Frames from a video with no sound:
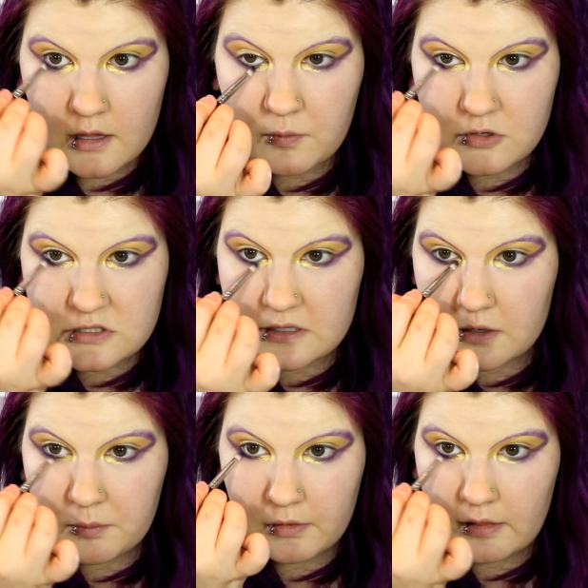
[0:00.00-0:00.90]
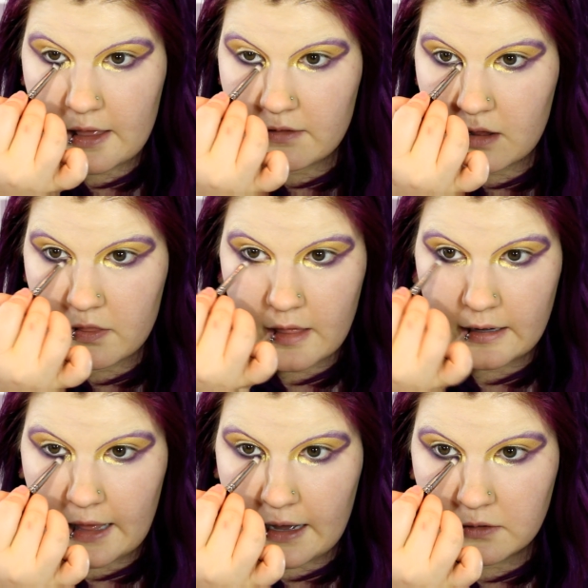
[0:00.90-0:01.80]
And we're just going to blend
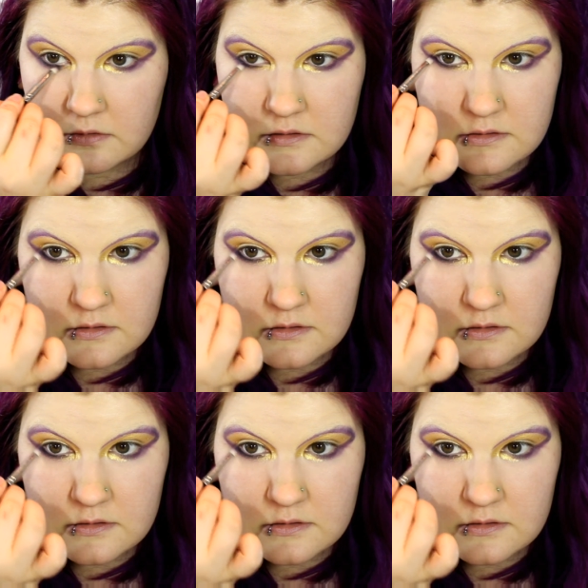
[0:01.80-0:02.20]
that out.